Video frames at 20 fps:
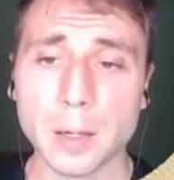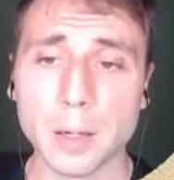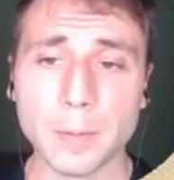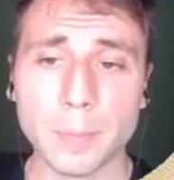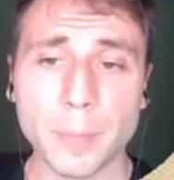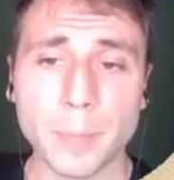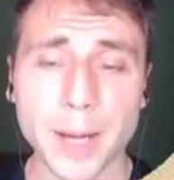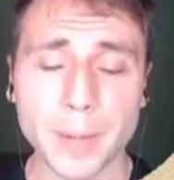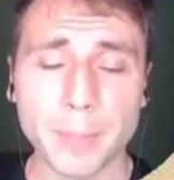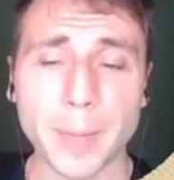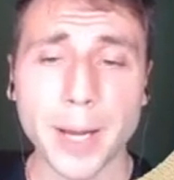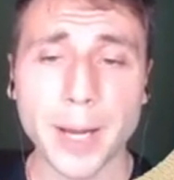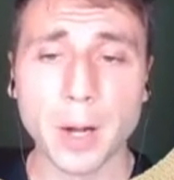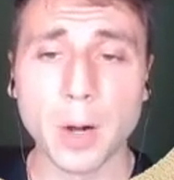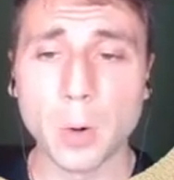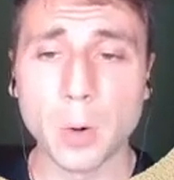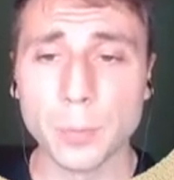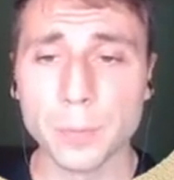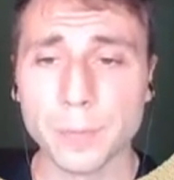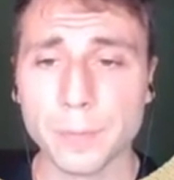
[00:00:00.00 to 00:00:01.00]
my
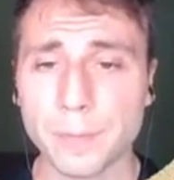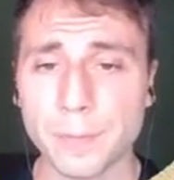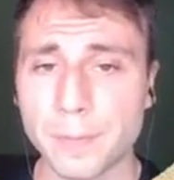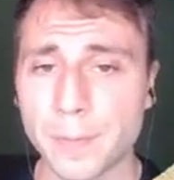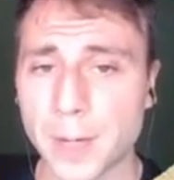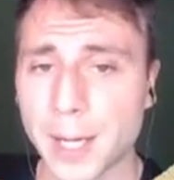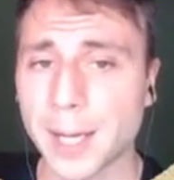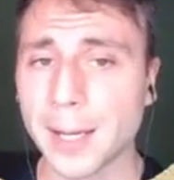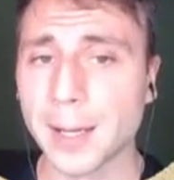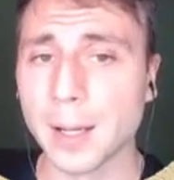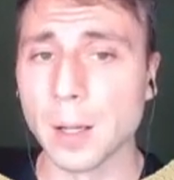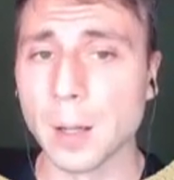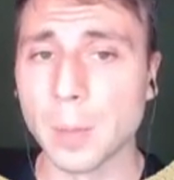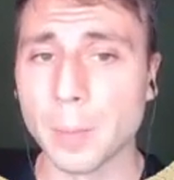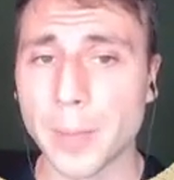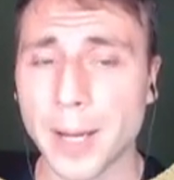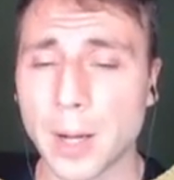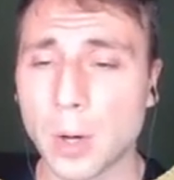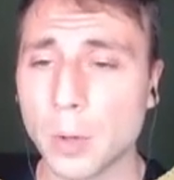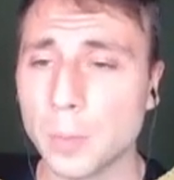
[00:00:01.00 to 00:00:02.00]
own file,
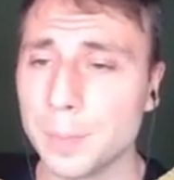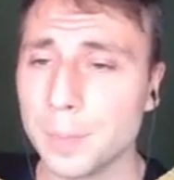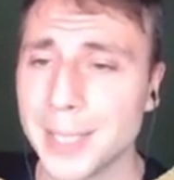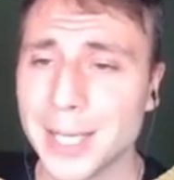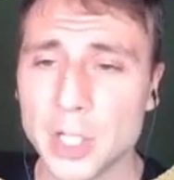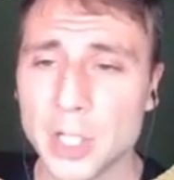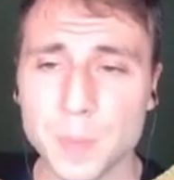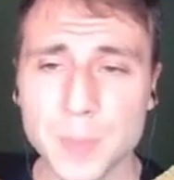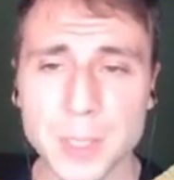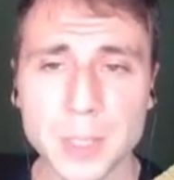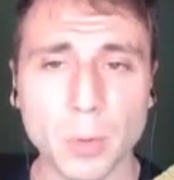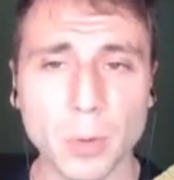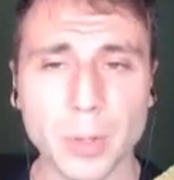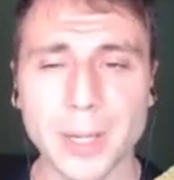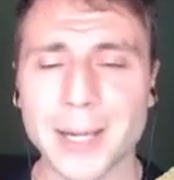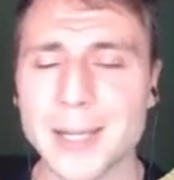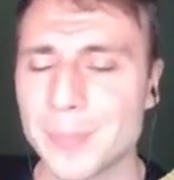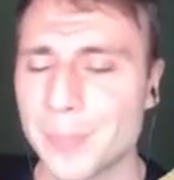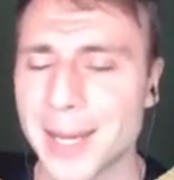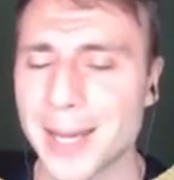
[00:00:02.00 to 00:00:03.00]
my own PHP
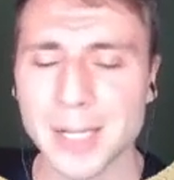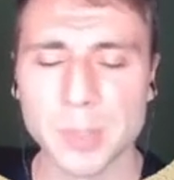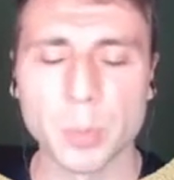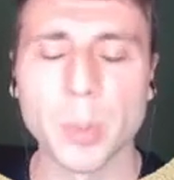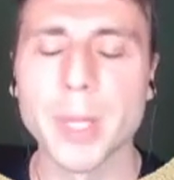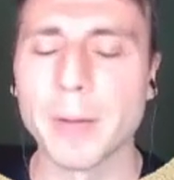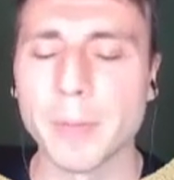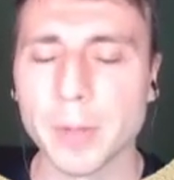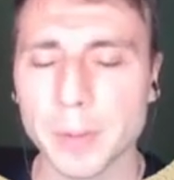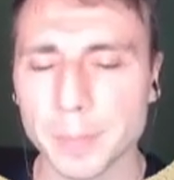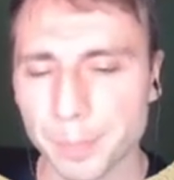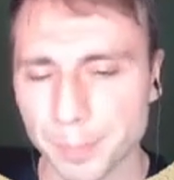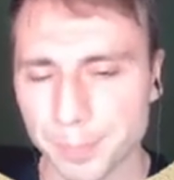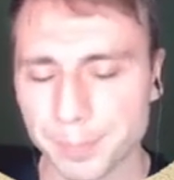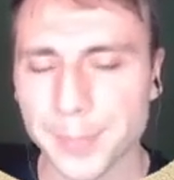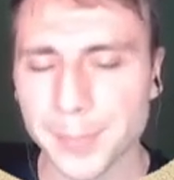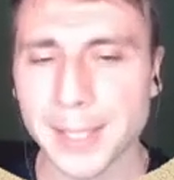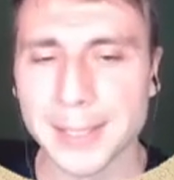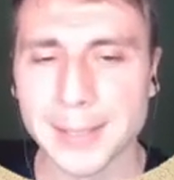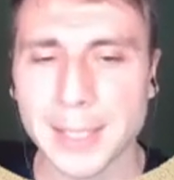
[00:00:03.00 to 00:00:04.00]
or SPX, whatever,
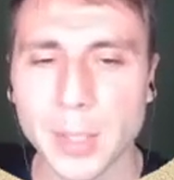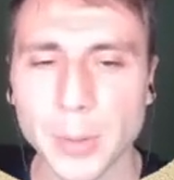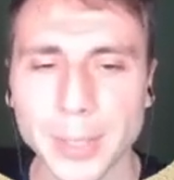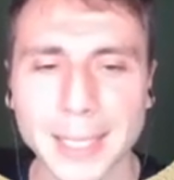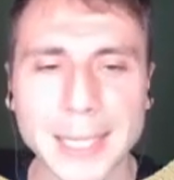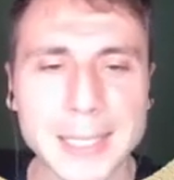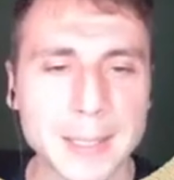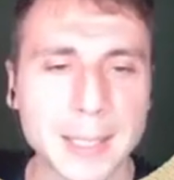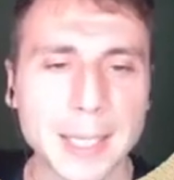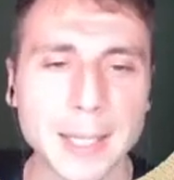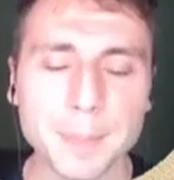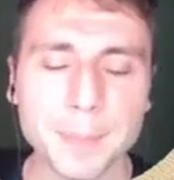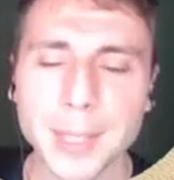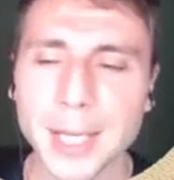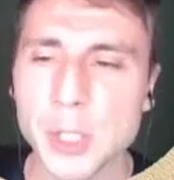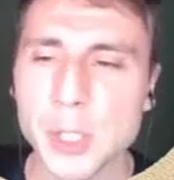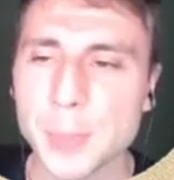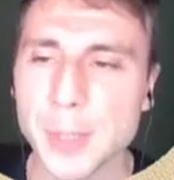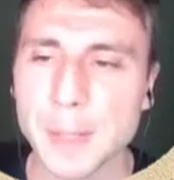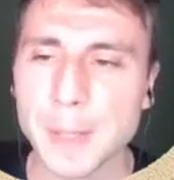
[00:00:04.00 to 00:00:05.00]
not in our case
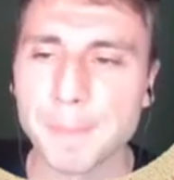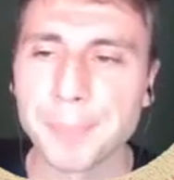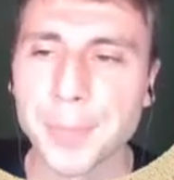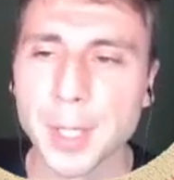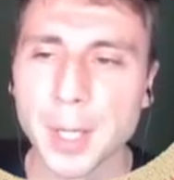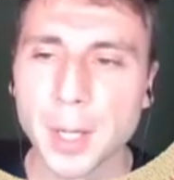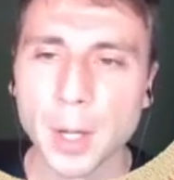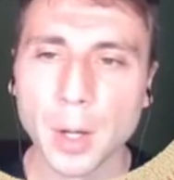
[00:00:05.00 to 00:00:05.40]
PHP,